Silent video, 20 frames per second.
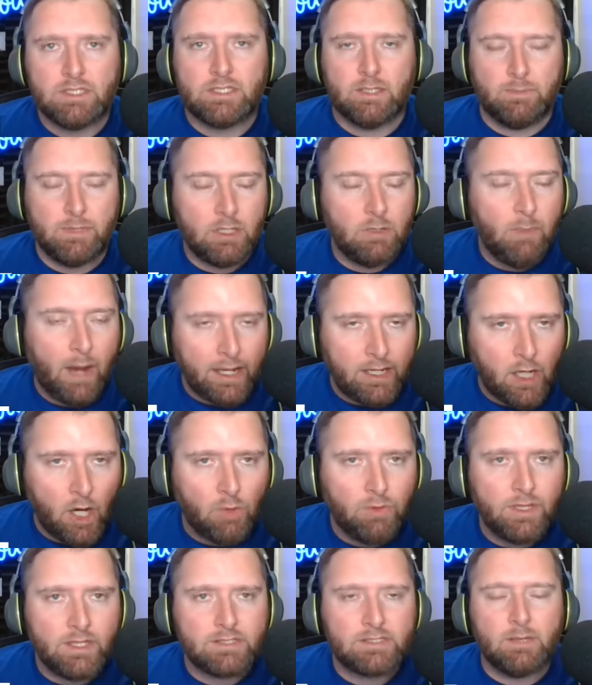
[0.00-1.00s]
Some of you might know
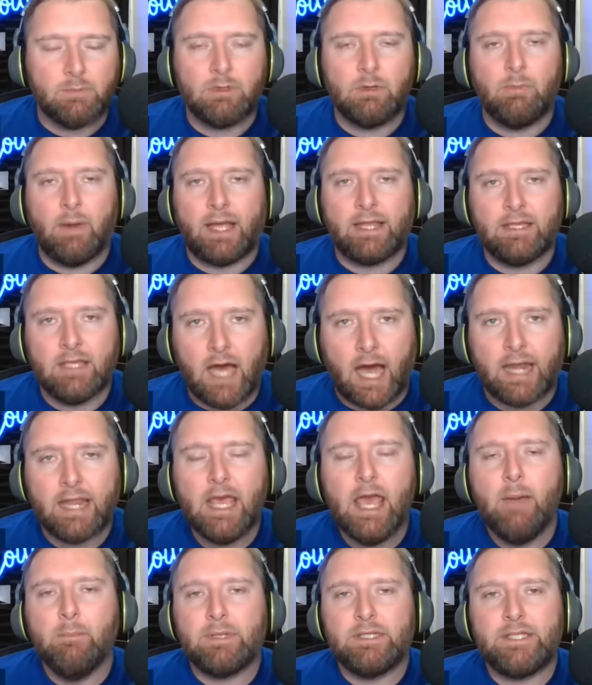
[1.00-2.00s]
this, some of you might not,
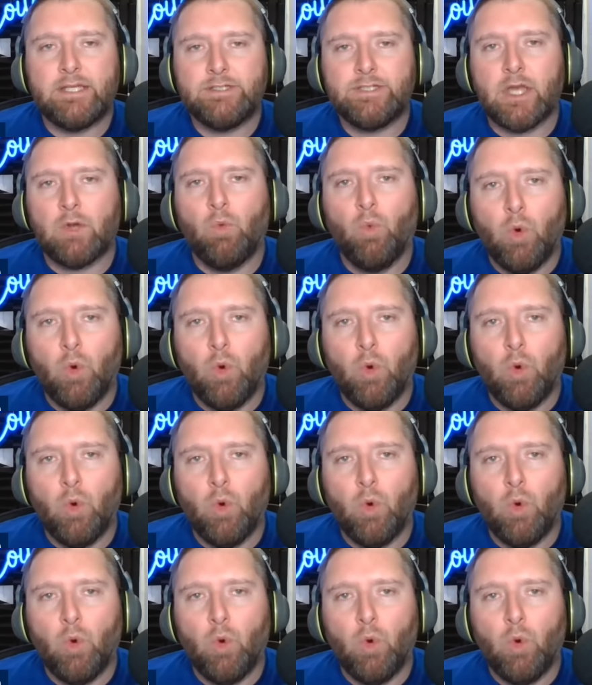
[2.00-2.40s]
but TJ